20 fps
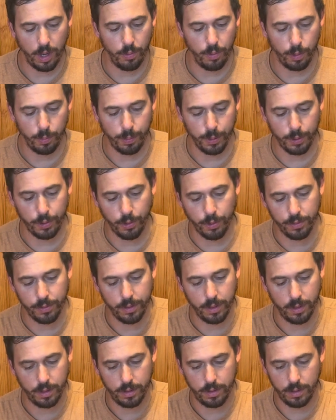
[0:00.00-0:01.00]
will put on
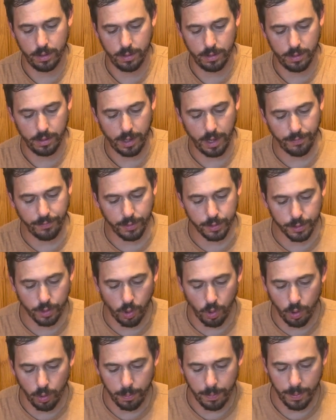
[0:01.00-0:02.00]
a rifle
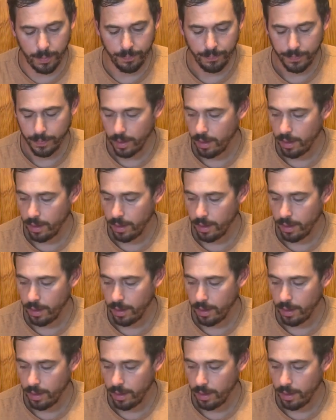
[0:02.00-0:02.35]
scope.